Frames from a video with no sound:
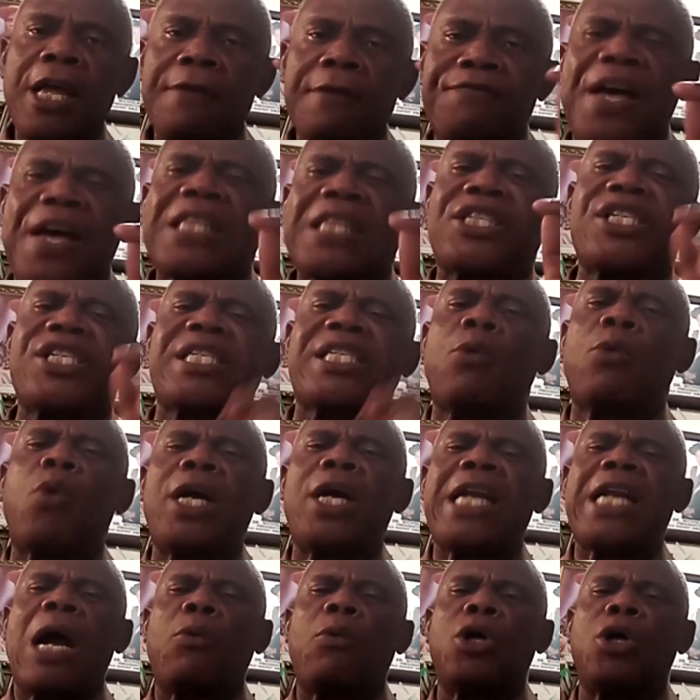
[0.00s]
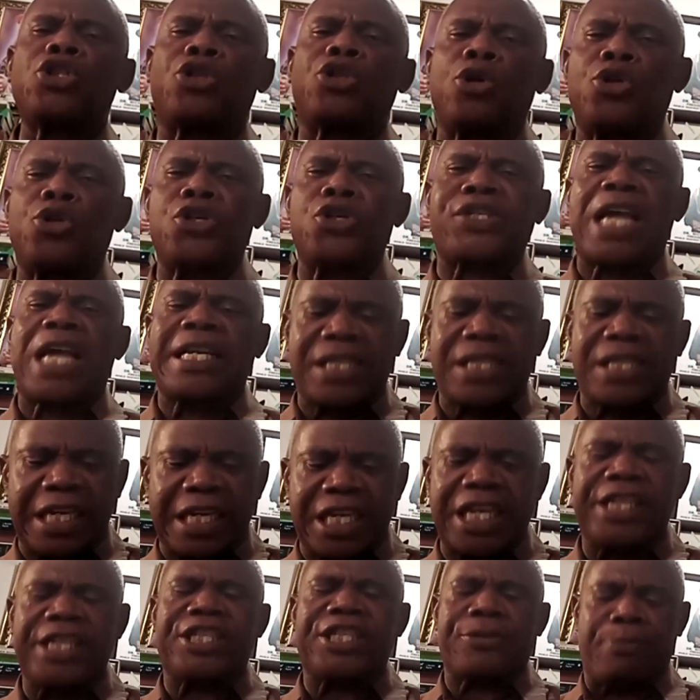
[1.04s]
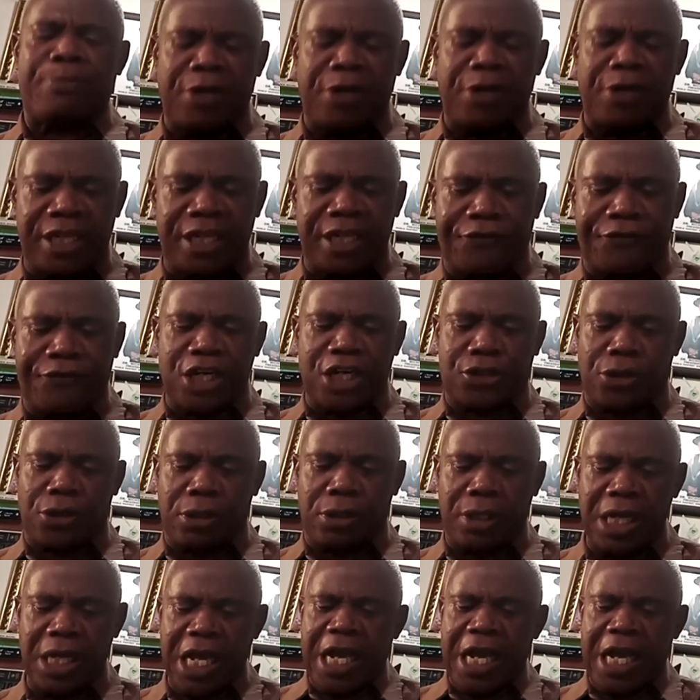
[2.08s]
That is the one I want to use as a key definition.